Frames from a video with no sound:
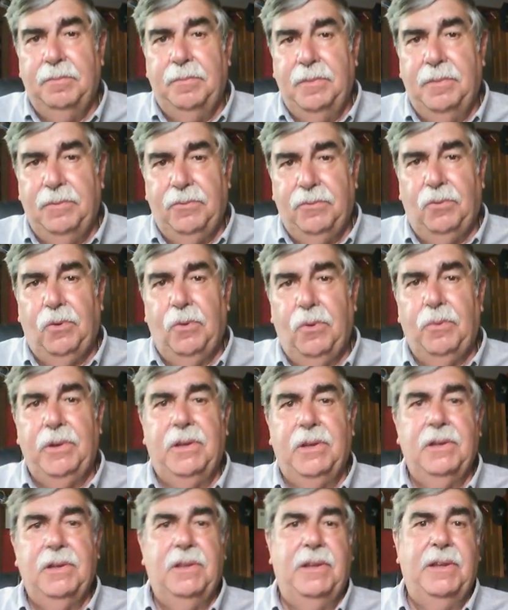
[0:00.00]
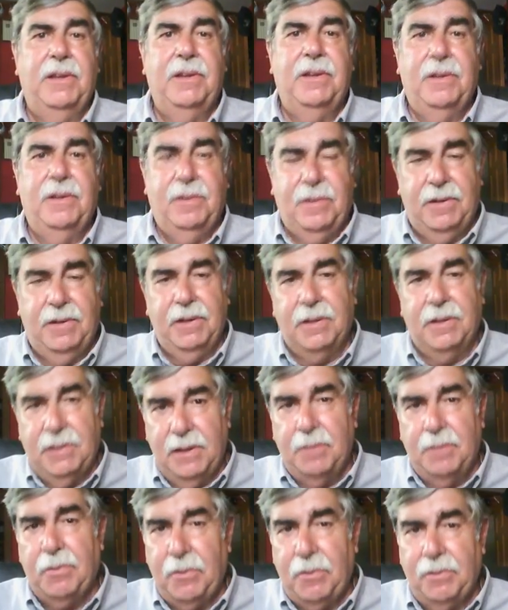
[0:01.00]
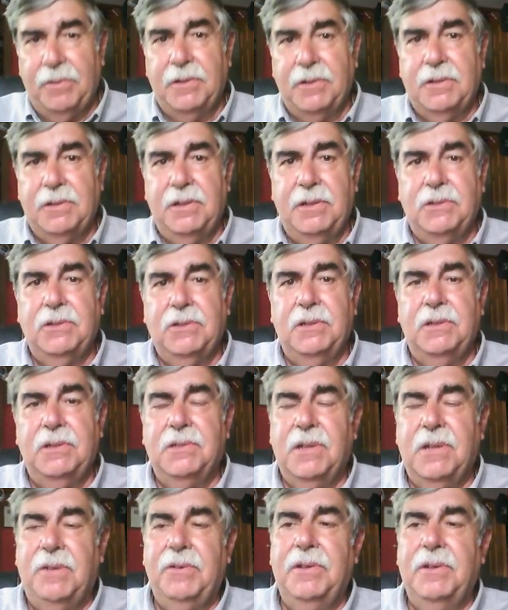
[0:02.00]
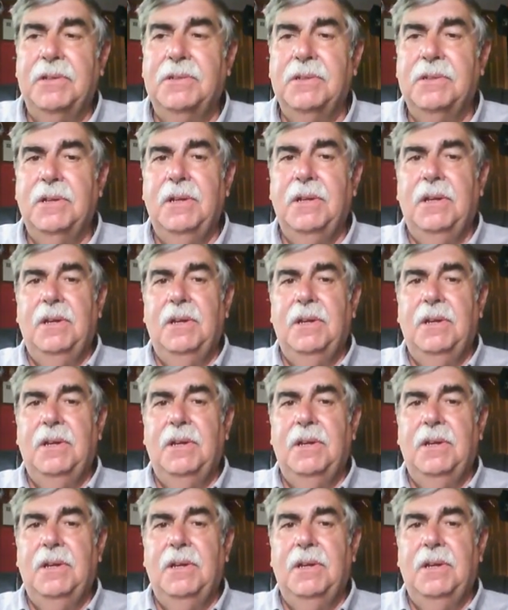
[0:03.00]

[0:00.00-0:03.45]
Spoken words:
before we can then dig deeper into each of these areas.